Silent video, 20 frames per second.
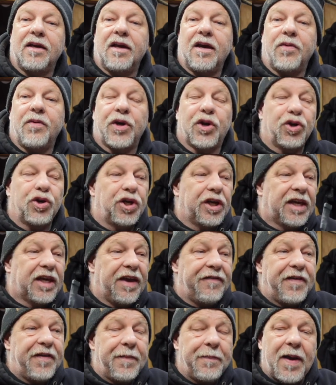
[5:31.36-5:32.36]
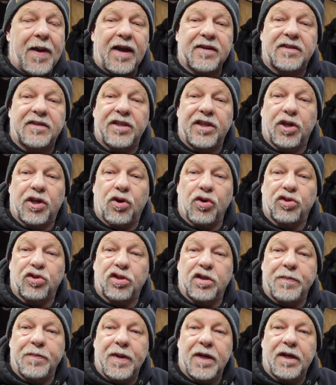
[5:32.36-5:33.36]
We're going to give it back to the
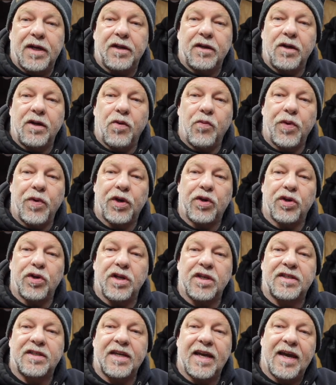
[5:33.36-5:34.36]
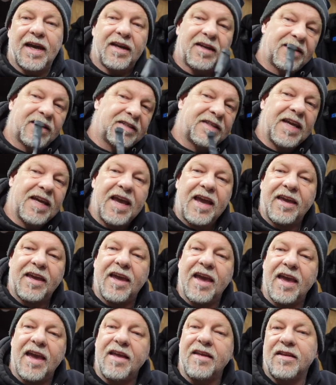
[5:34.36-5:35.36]
customer. We're going to say,
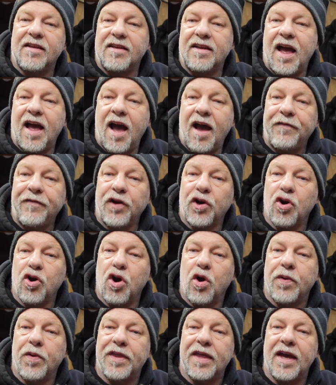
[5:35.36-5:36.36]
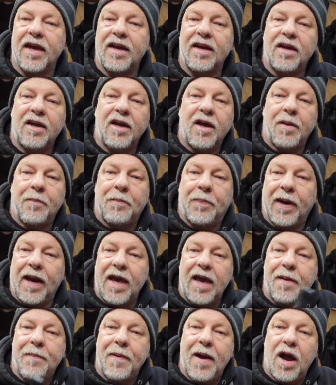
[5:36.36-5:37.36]
take it, have a go with it,
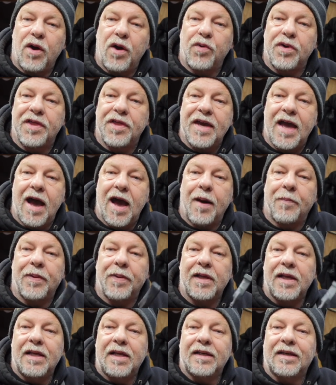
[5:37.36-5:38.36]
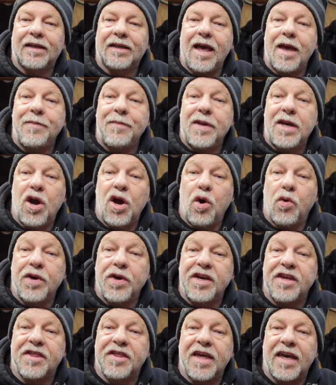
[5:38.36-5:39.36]
play about with the app, let me know
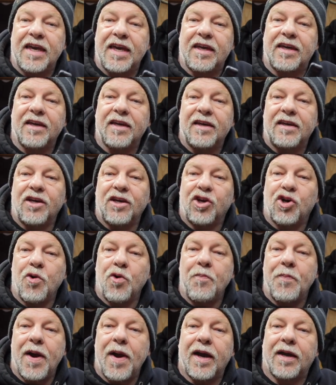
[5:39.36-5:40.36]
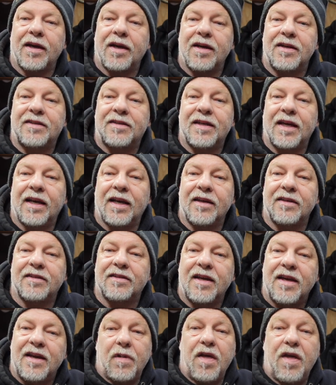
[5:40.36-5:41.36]
what you think, come back and tell
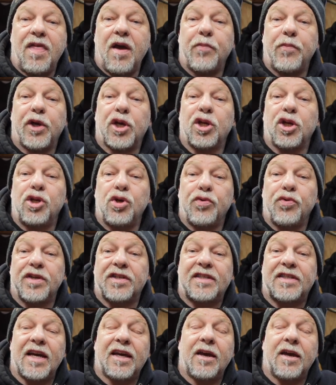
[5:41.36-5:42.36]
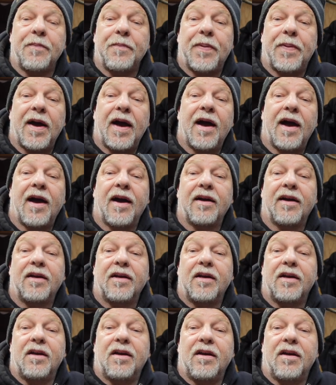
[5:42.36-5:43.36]
us, and then we can do the second part
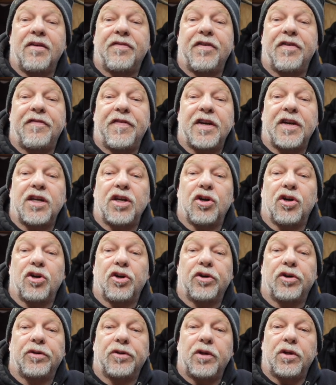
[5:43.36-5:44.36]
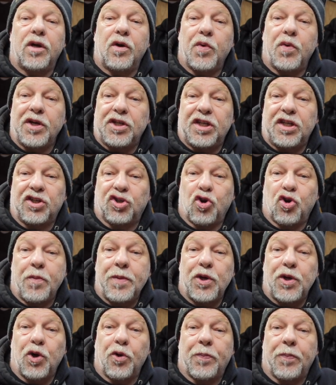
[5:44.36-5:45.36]
of the video, which is
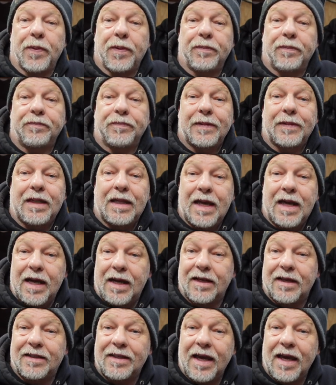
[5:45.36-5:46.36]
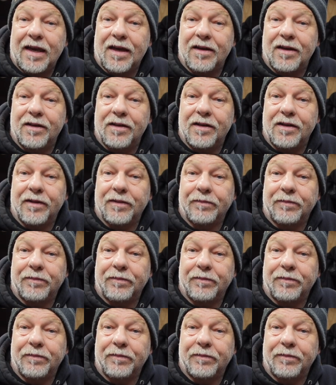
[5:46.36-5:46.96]
coming up in a second.